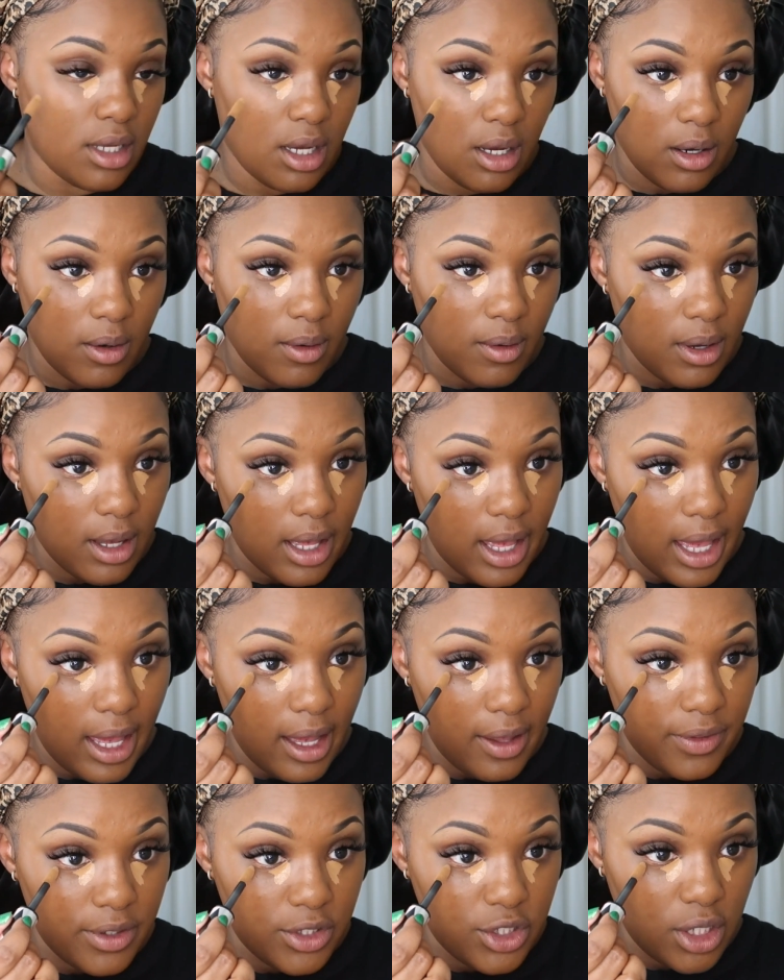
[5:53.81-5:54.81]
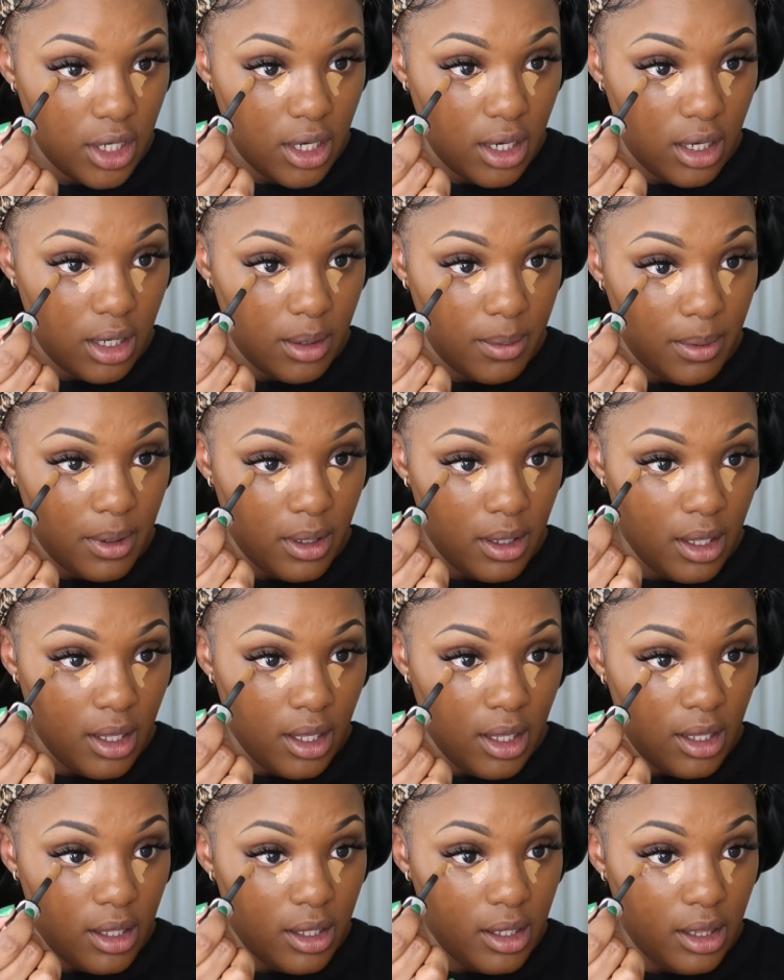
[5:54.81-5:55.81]
So had the job,
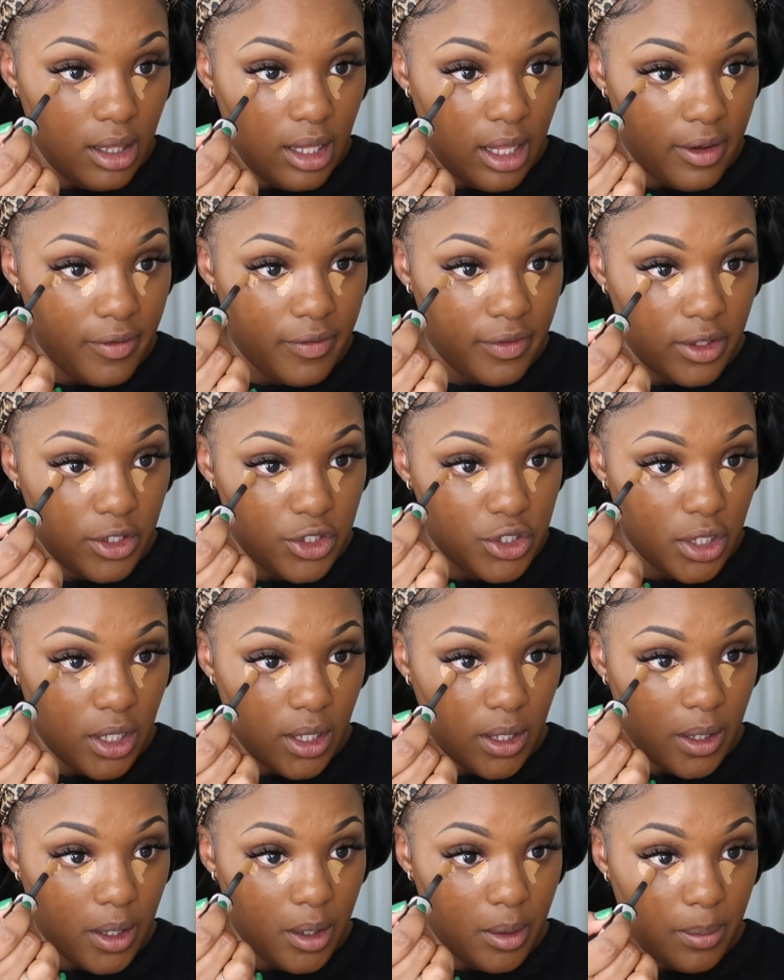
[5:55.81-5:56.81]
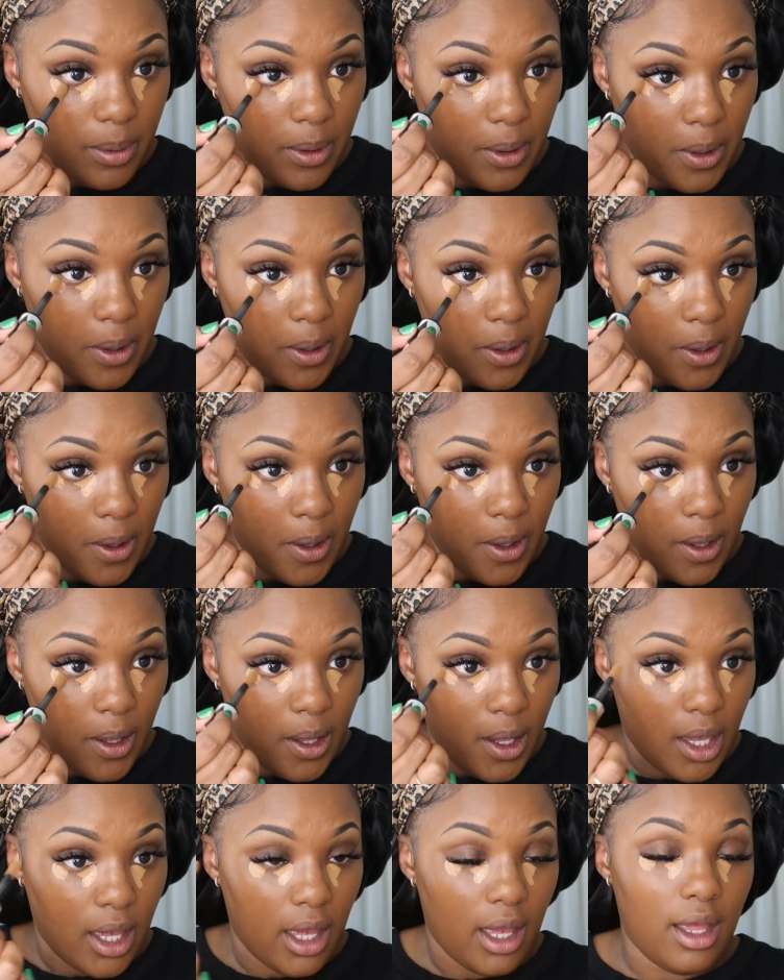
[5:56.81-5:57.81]
left the job,
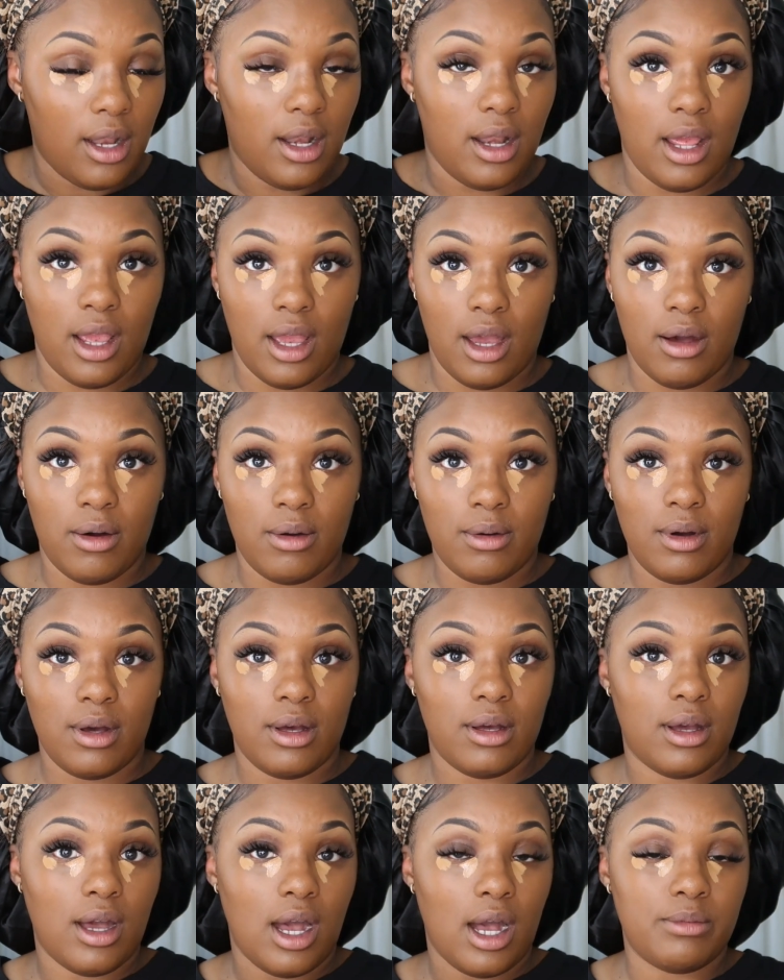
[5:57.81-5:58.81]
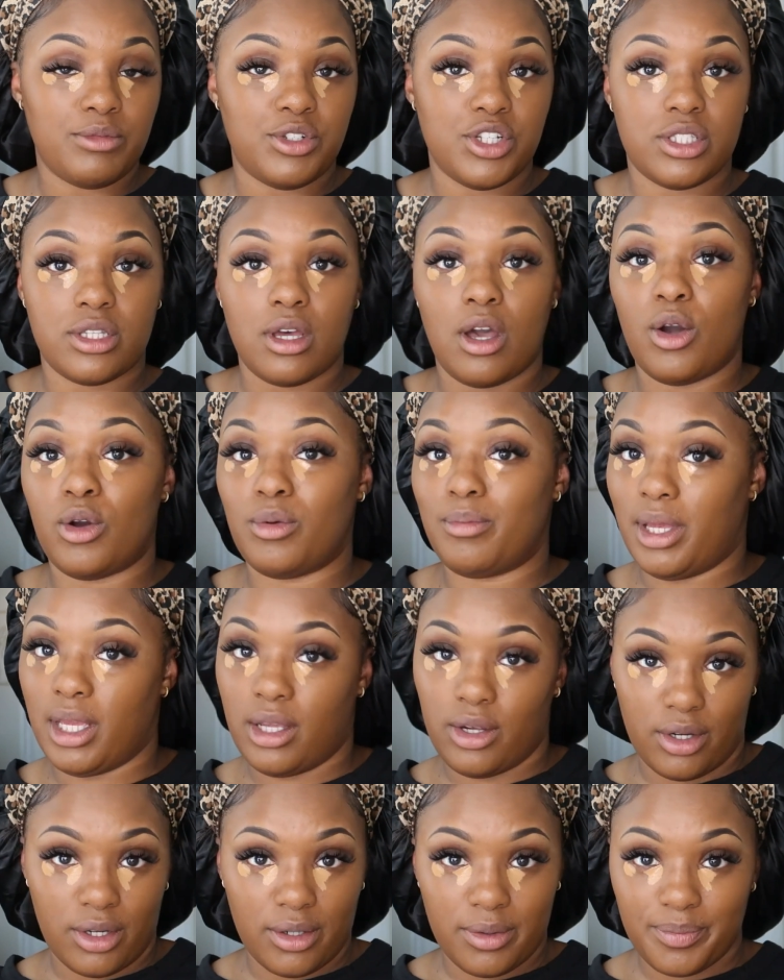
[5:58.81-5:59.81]
and now I'm just a
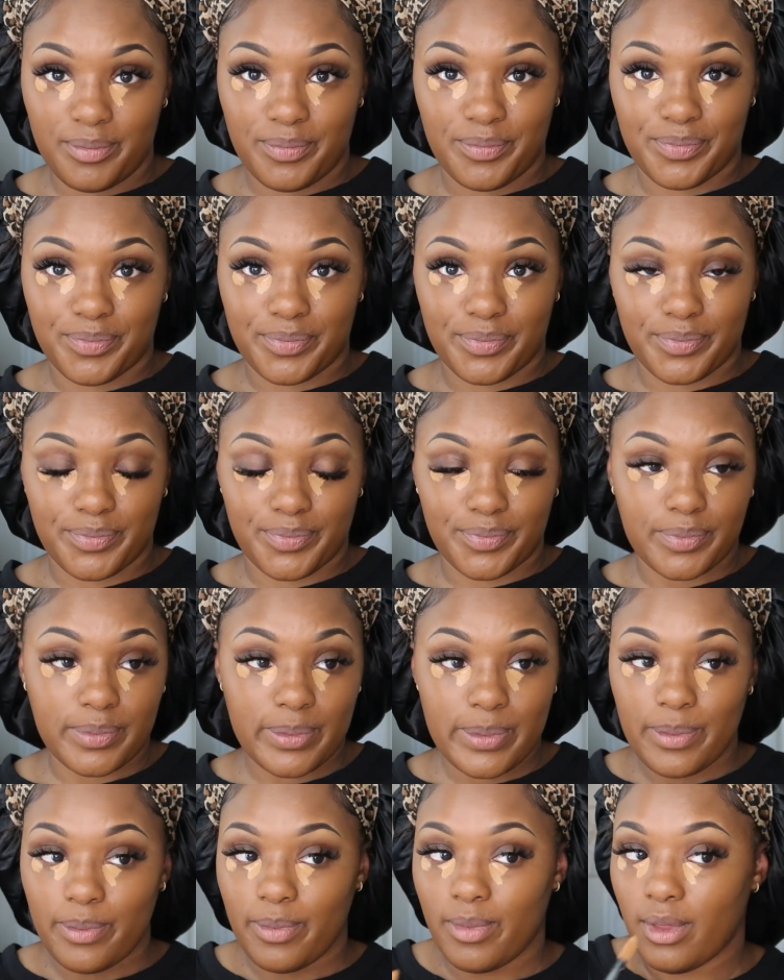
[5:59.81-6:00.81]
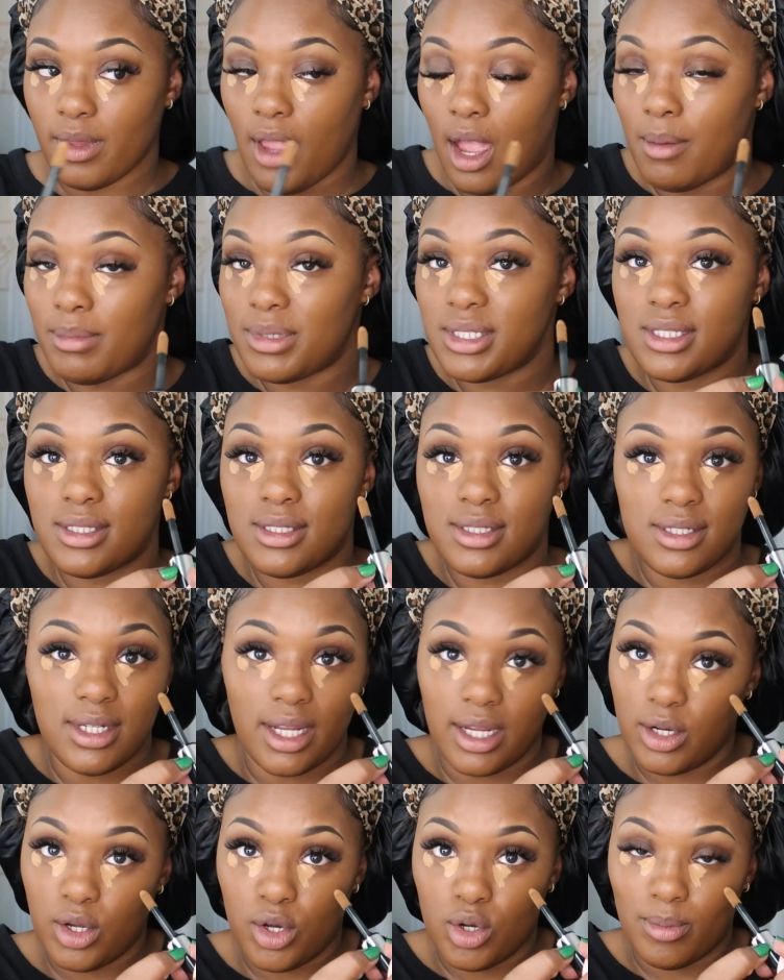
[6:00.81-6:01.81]
homemaker. I'm a
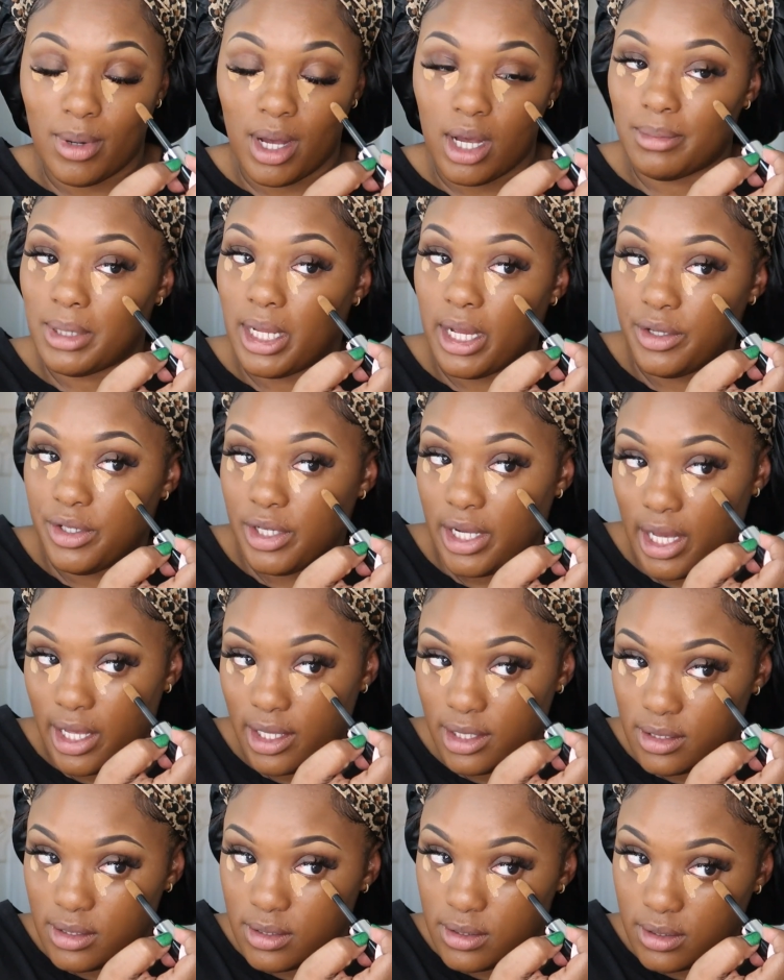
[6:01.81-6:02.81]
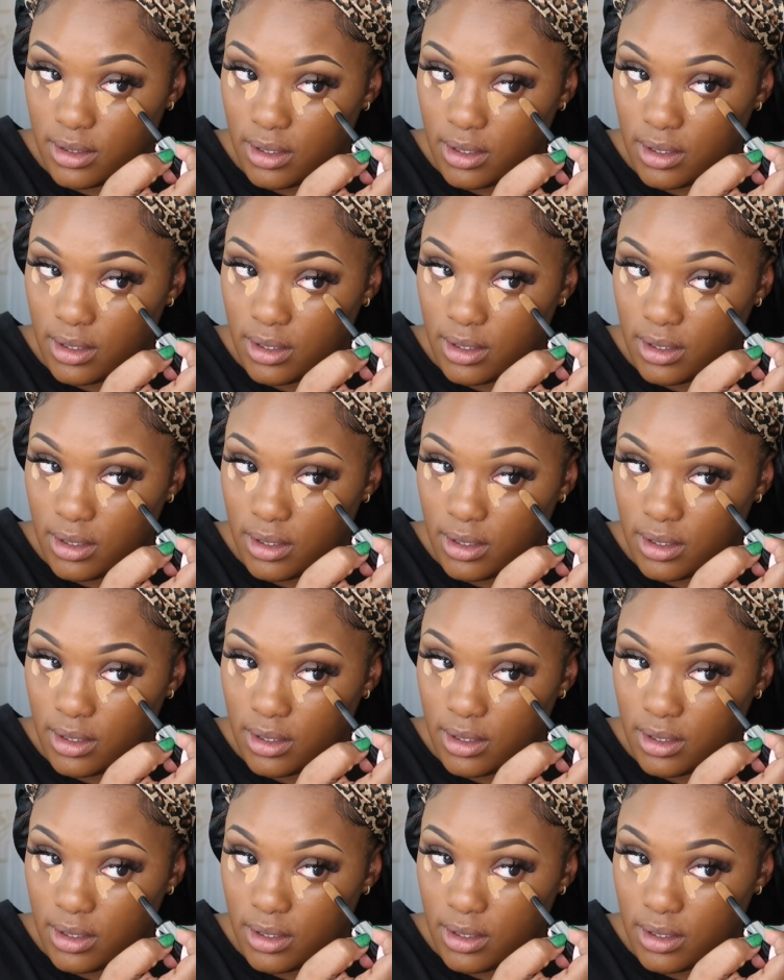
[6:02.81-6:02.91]
stay-at-home mom now, you guys.